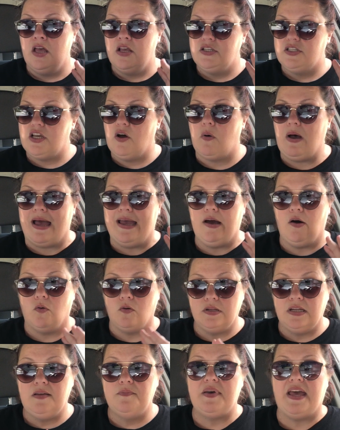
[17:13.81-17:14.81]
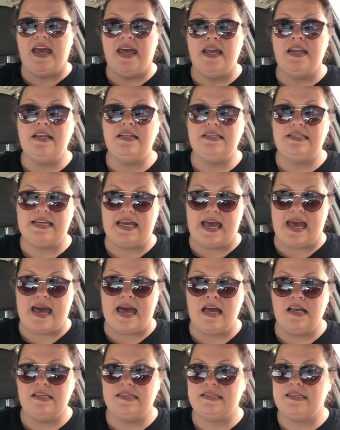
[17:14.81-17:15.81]
So I only paid
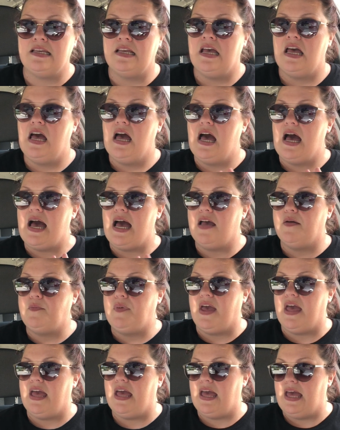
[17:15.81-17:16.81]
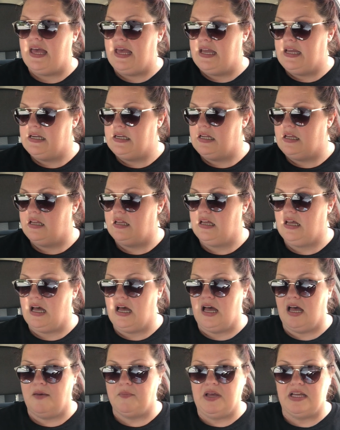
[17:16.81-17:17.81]
tax. I paid
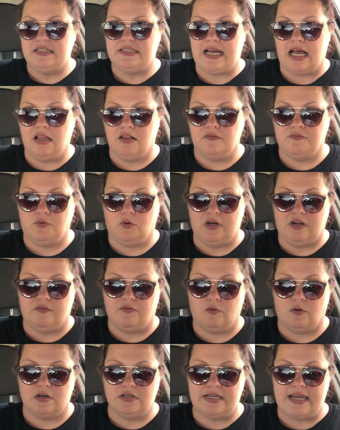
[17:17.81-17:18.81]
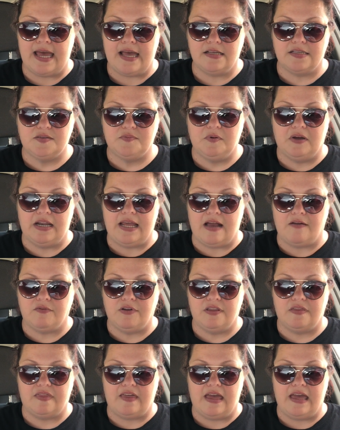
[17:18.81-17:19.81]
um, $1.44 in tax, but
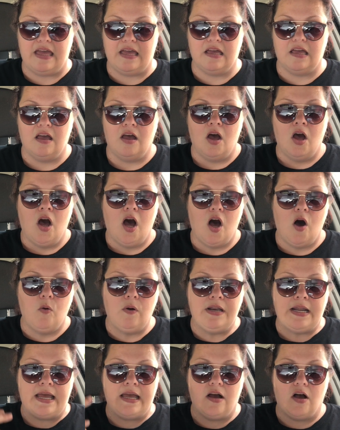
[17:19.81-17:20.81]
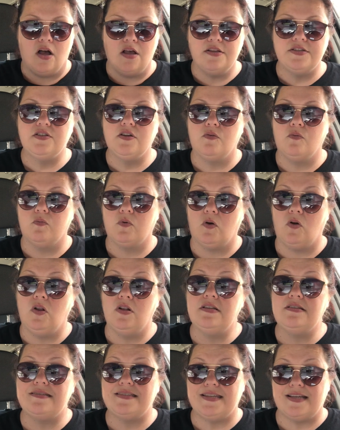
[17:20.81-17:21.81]
everything, oh, and I also
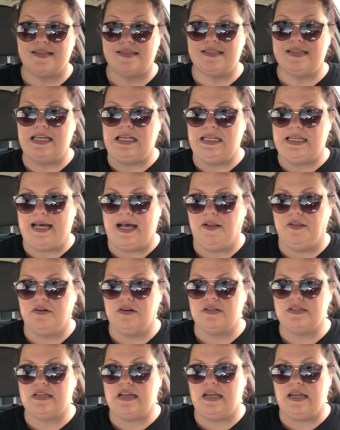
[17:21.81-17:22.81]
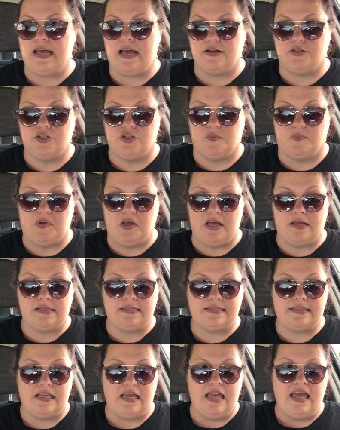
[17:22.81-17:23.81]
rolled $16 in extra
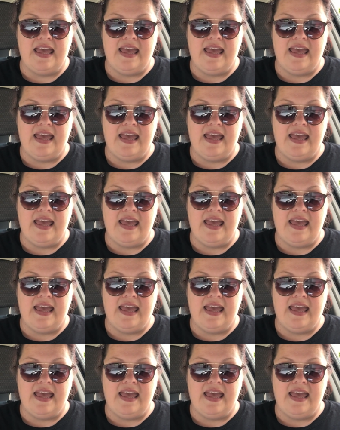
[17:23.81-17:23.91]
bucks.